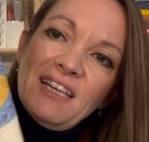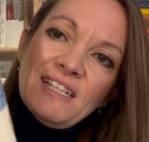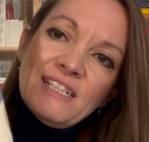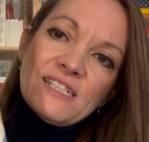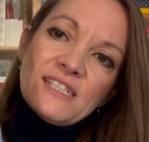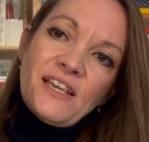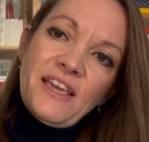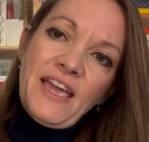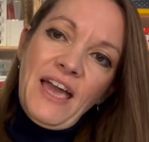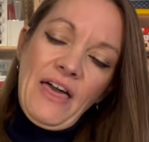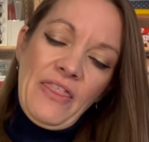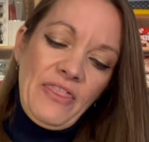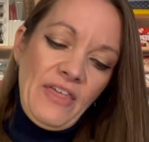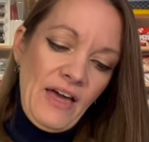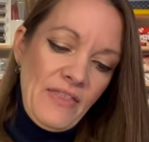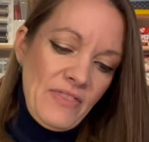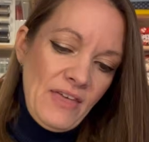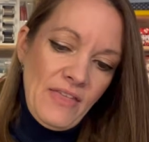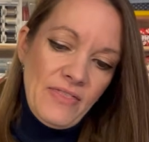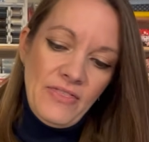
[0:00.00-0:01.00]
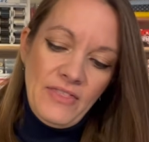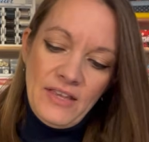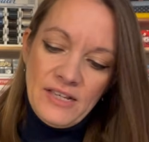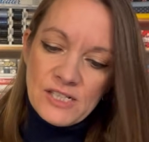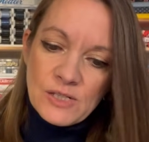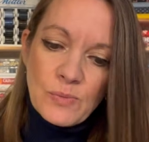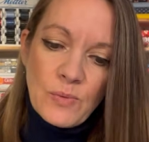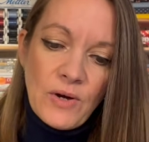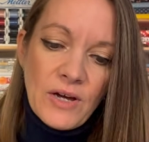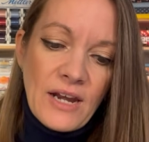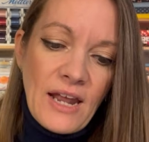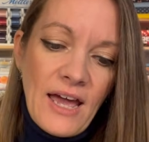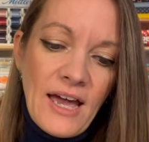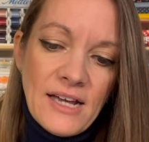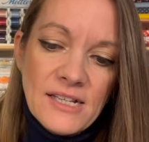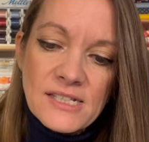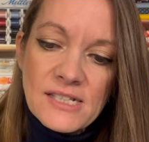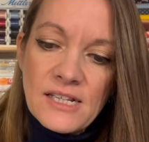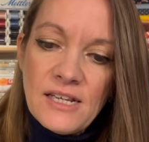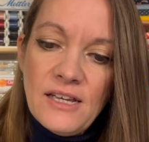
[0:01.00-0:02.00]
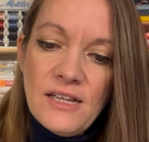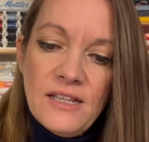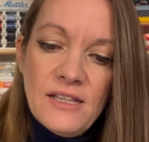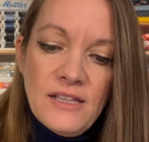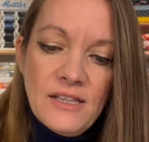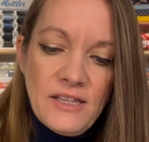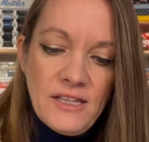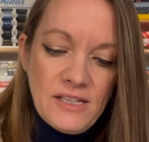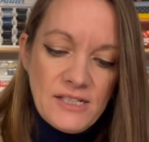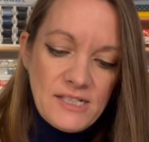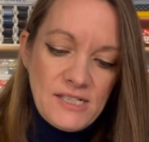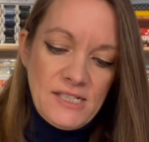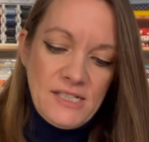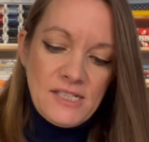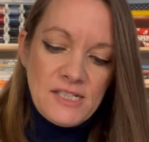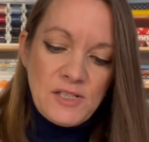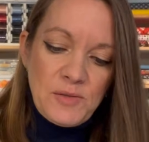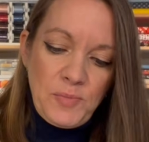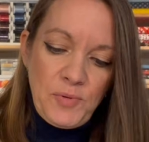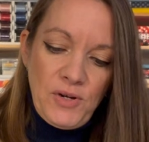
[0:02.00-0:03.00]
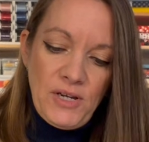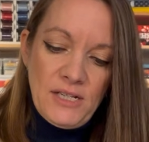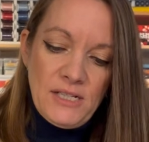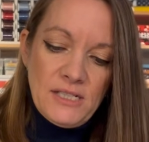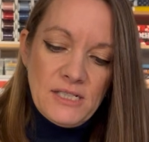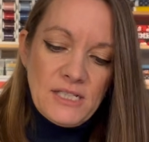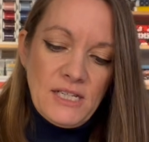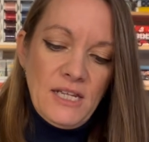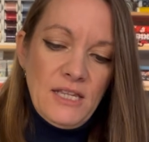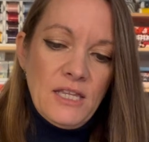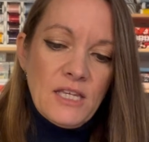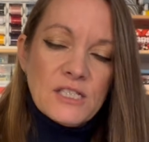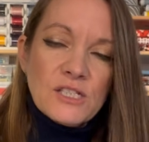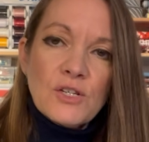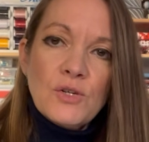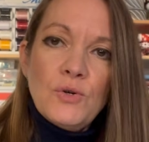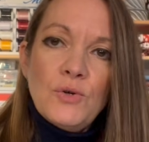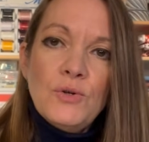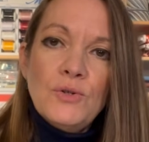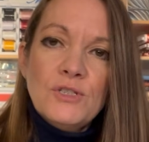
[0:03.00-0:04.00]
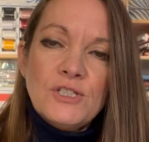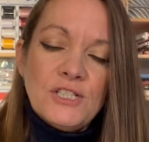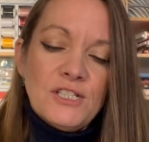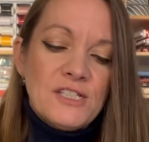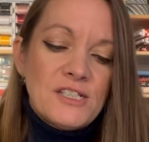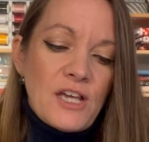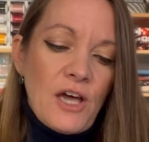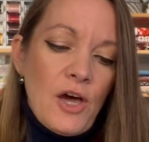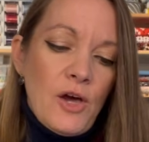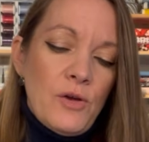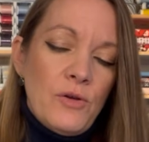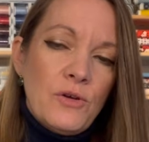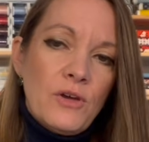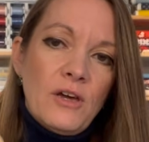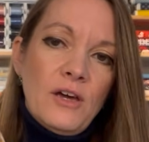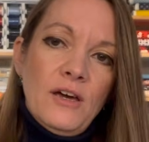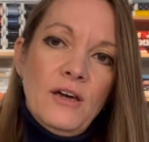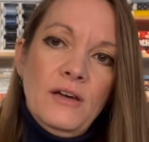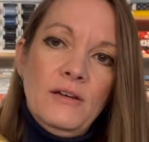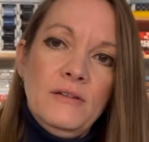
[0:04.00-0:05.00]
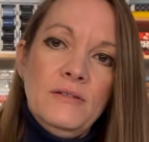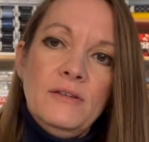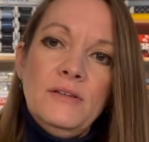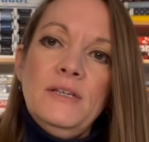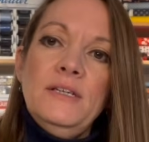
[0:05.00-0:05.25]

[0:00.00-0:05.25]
So yeah, and then this one has the sister print in this gorgeous ochre,